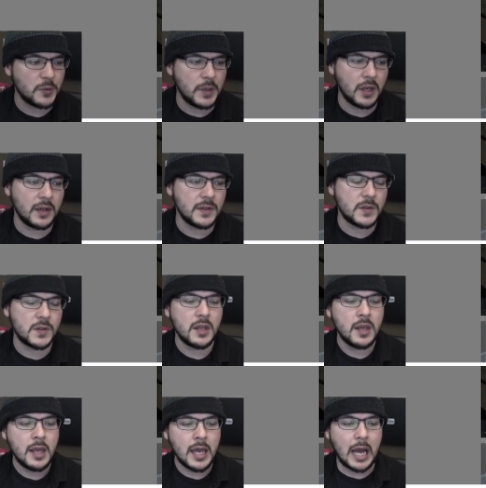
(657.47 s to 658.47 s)
because
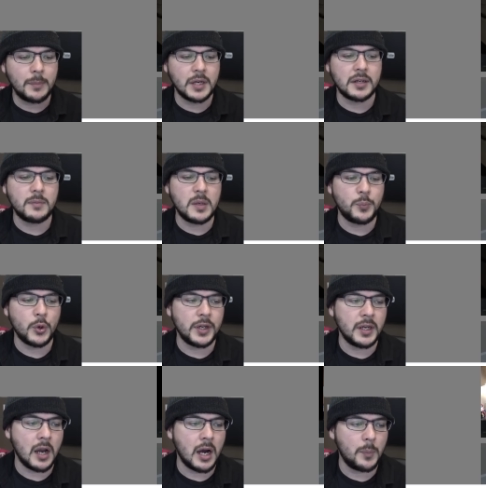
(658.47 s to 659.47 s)
I'm going to be
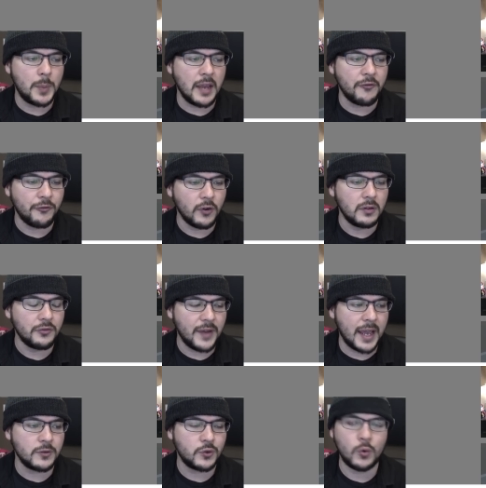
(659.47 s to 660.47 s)
putting up a full
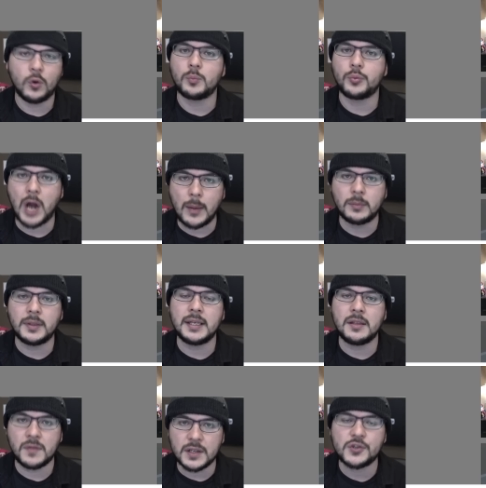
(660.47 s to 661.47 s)
van tour
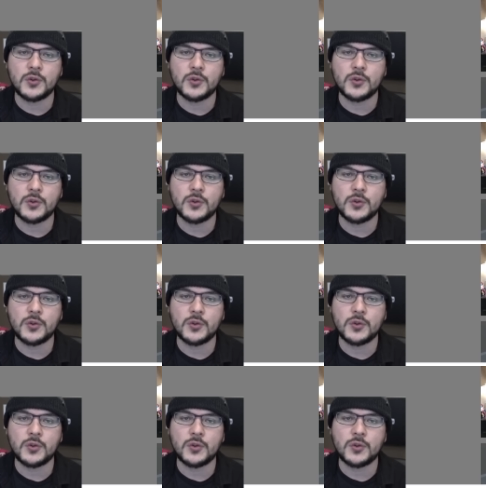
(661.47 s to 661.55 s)
probably this